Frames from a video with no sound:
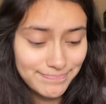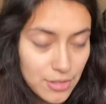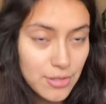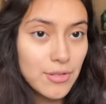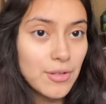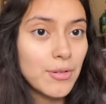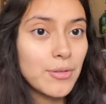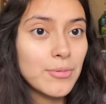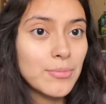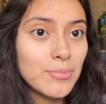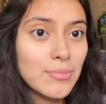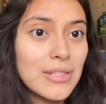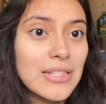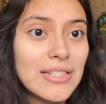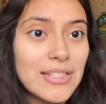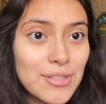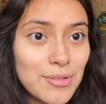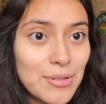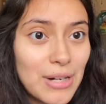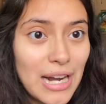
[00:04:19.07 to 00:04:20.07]
so
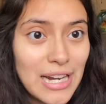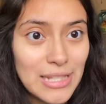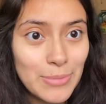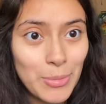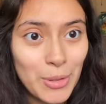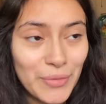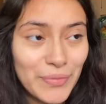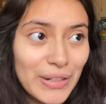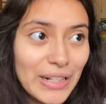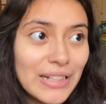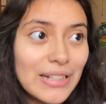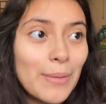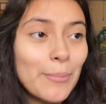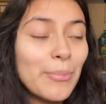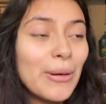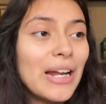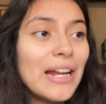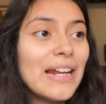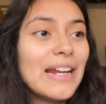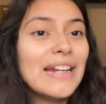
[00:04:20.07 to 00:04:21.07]
this little guy is perfect
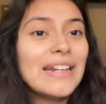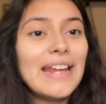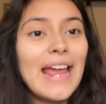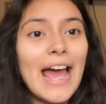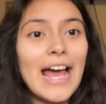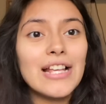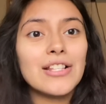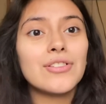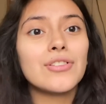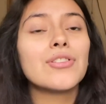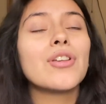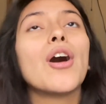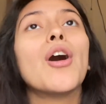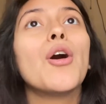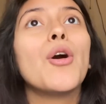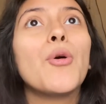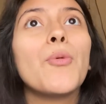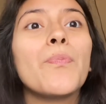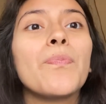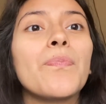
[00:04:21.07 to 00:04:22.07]
but yeah
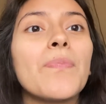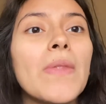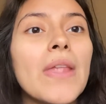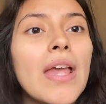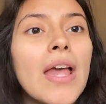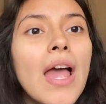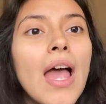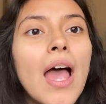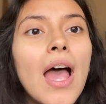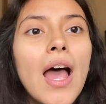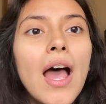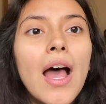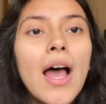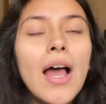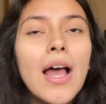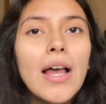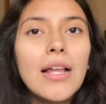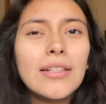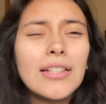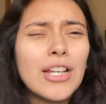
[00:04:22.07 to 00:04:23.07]
so
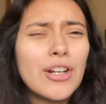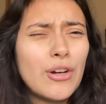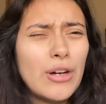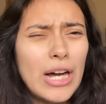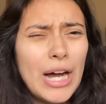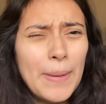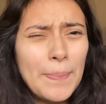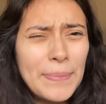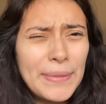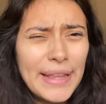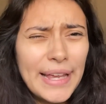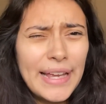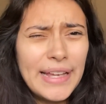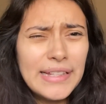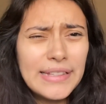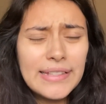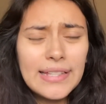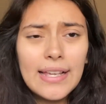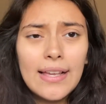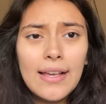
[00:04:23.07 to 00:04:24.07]
a little
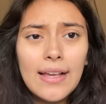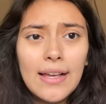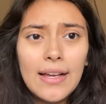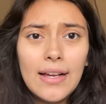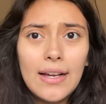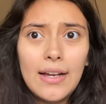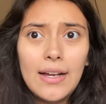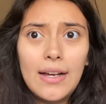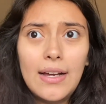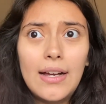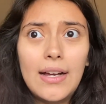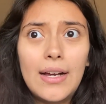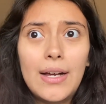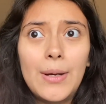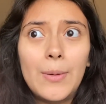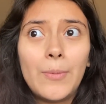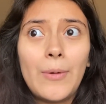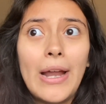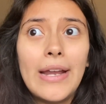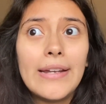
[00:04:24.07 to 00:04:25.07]
update
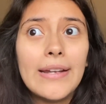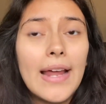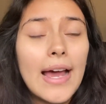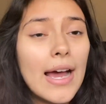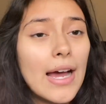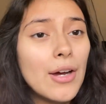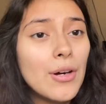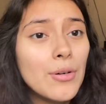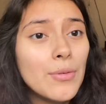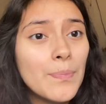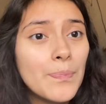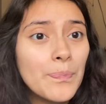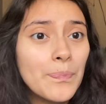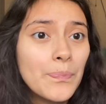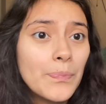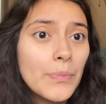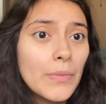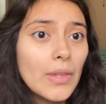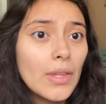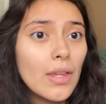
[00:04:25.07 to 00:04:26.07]
uh right now
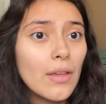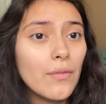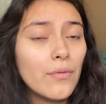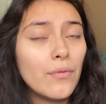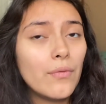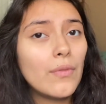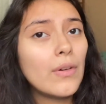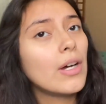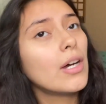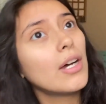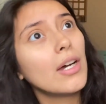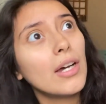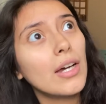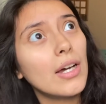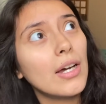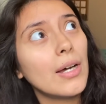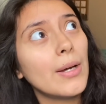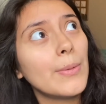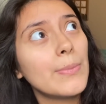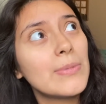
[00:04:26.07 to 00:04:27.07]

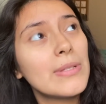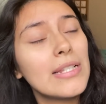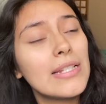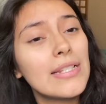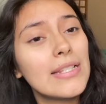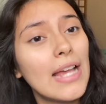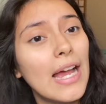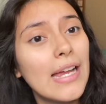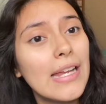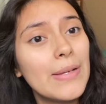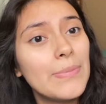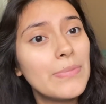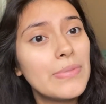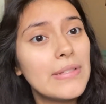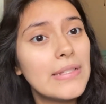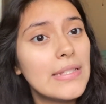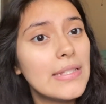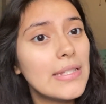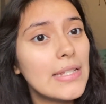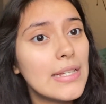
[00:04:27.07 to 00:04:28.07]
um since i am
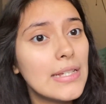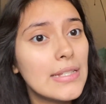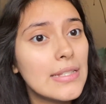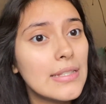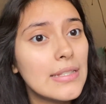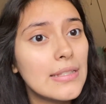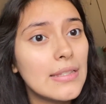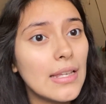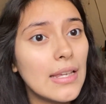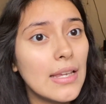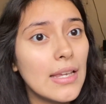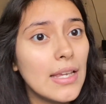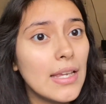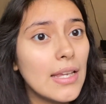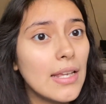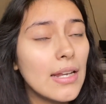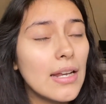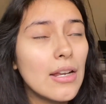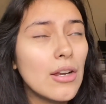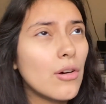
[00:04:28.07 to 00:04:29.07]

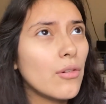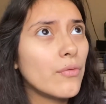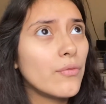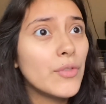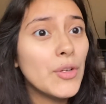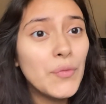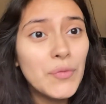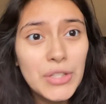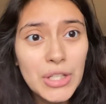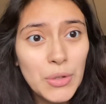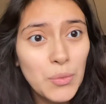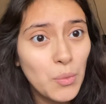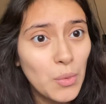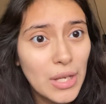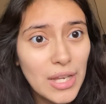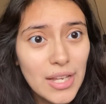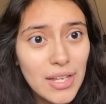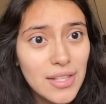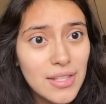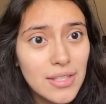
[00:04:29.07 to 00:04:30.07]
16 no 15
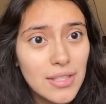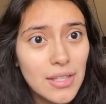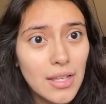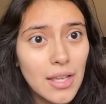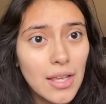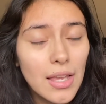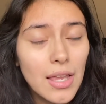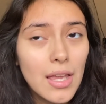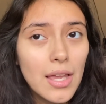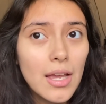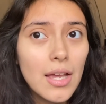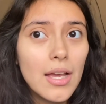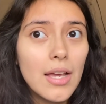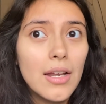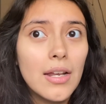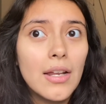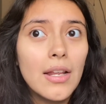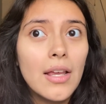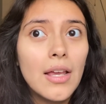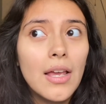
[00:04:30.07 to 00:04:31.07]
weeks and